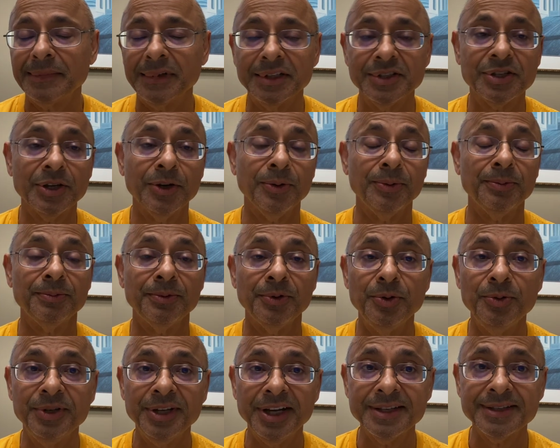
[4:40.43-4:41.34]
So
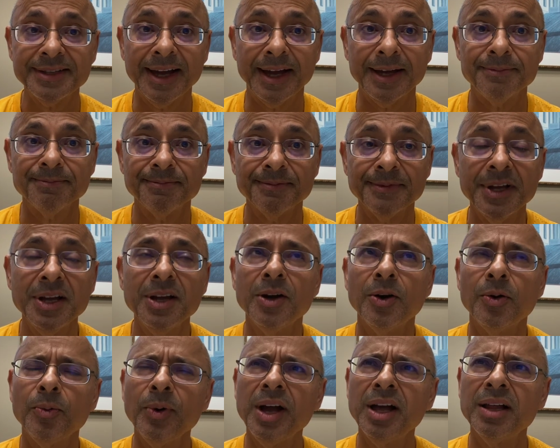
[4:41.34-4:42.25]
who does that?
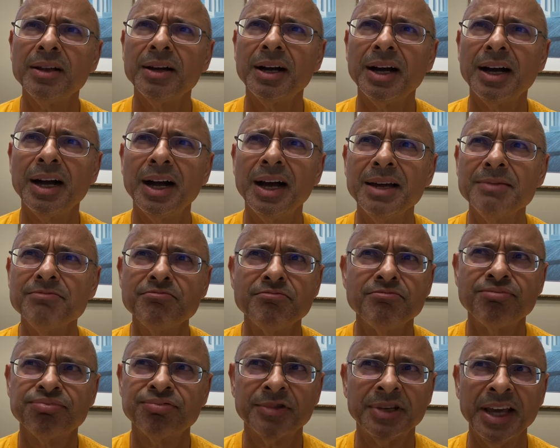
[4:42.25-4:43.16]
Well, I
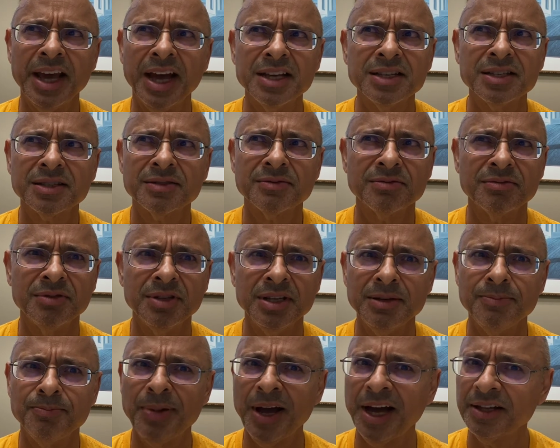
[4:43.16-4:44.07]
guess
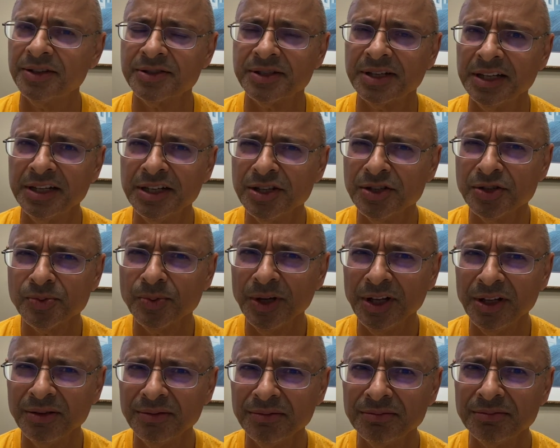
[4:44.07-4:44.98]
the Palestinians
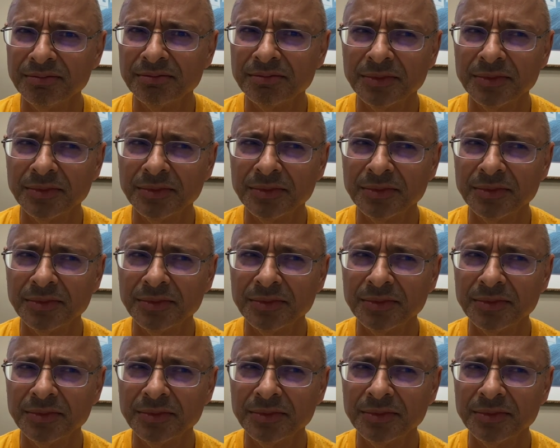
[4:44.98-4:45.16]
will.